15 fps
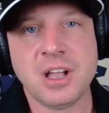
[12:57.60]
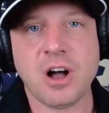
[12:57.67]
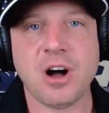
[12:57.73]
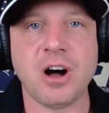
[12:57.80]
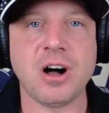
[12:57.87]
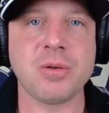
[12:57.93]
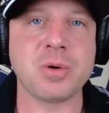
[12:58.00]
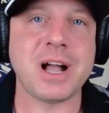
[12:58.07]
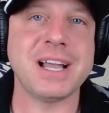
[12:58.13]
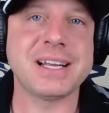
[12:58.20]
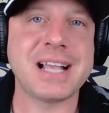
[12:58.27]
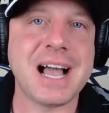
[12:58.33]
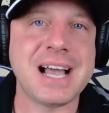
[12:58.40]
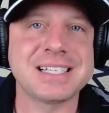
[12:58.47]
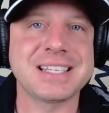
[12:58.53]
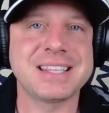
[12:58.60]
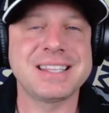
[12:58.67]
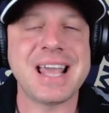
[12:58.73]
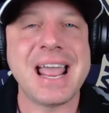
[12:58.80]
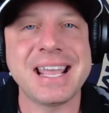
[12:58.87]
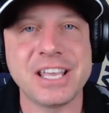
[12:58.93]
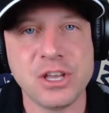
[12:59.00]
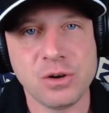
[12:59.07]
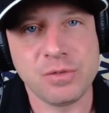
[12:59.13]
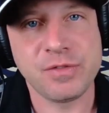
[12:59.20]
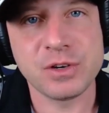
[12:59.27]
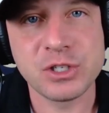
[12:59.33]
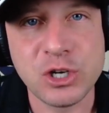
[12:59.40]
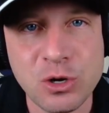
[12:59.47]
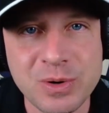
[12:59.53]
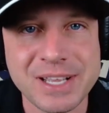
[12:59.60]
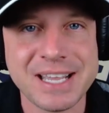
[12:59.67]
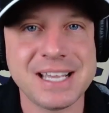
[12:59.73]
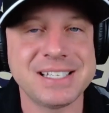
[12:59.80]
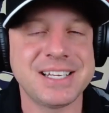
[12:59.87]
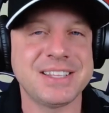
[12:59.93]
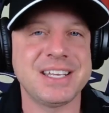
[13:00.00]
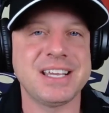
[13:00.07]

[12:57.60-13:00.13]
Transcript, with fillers: All right, guys, thank you for tuning in to the